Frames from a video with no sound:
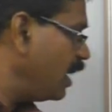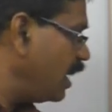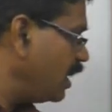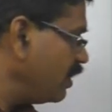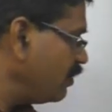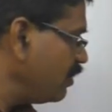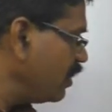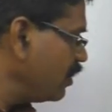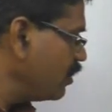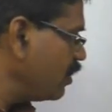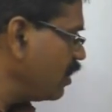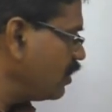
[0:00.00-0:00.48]

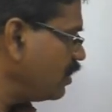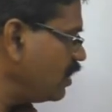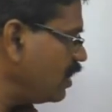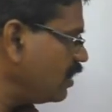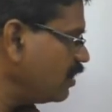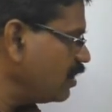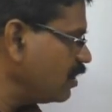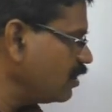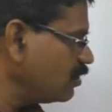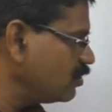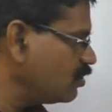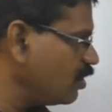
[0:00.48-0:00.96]
And when you are
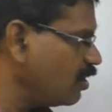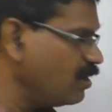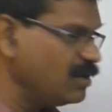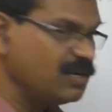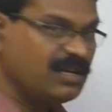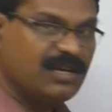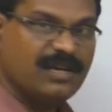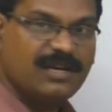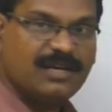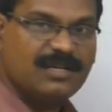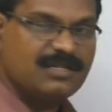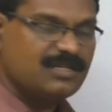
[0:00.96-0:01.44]
taking
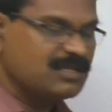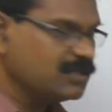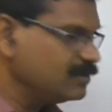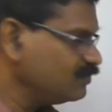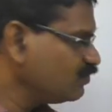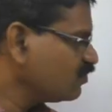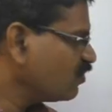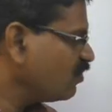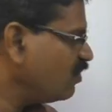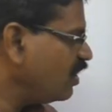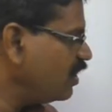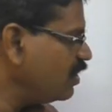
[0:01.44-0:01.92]
third case,
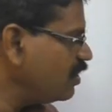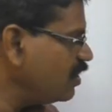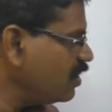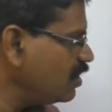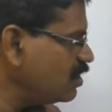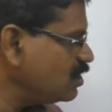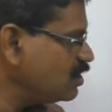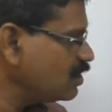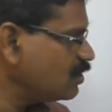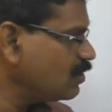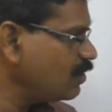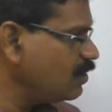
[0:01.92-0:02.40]
when
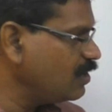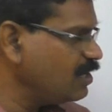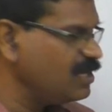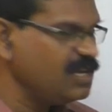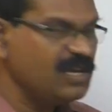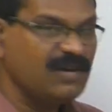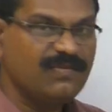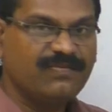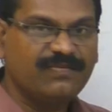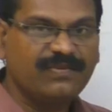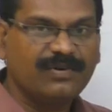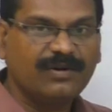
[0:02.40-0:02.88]
E is equal to
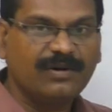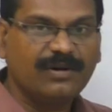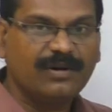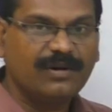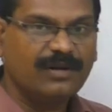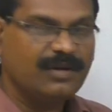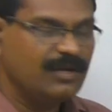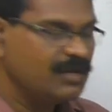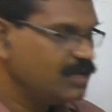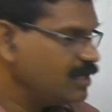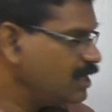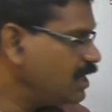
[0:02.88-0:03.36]

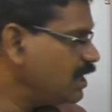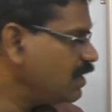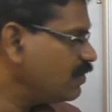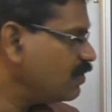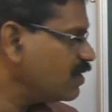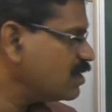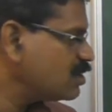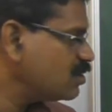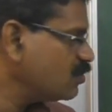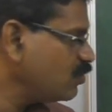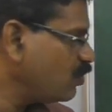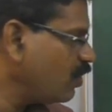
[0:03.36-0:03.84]
EF,
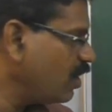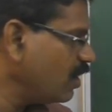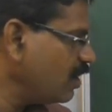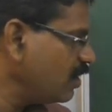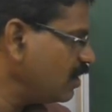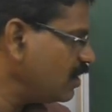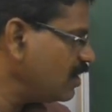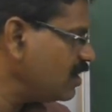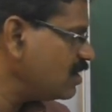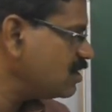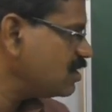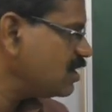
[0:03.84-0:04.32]
equation
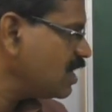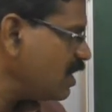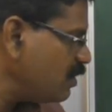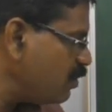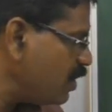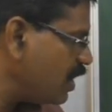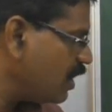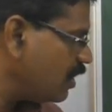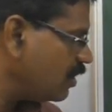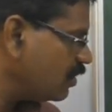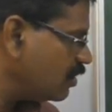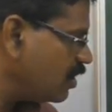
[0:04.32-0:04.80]
1 is
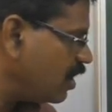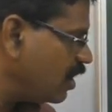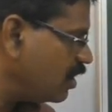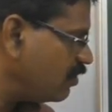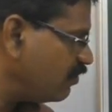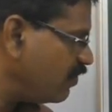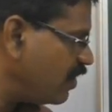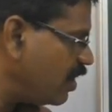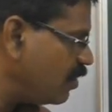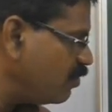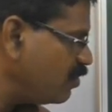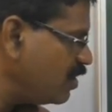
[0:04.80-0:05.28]
giving
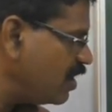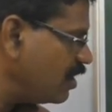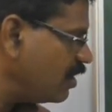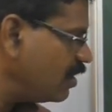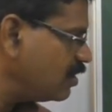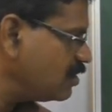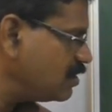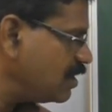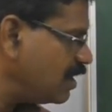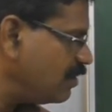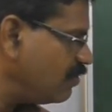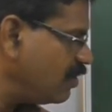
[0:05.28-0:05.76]
that Fermi
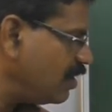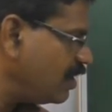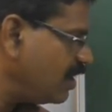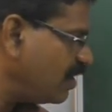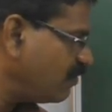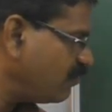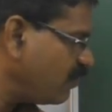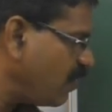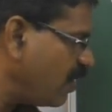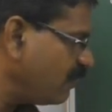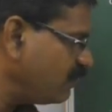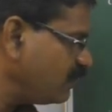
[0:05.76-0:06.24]
energy level
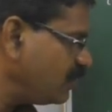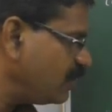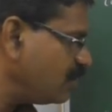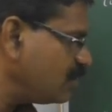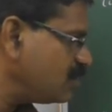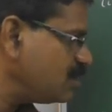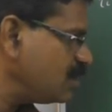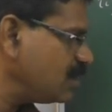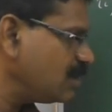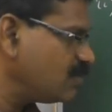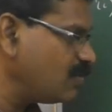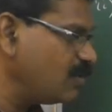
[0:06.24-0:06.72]
f of
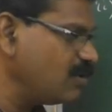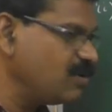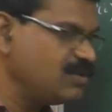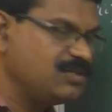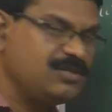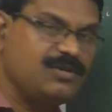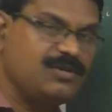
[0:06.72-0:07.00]
E is equal to